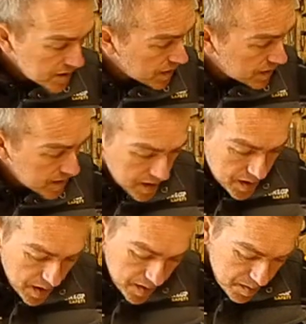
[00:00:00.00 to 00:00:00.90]
So these
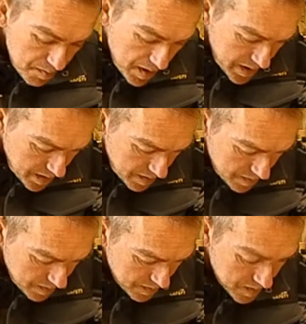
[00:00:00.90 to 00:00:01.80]
guitars might
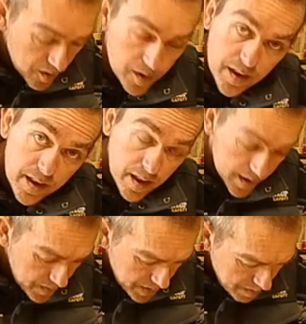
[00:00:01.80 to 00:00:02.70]
look kind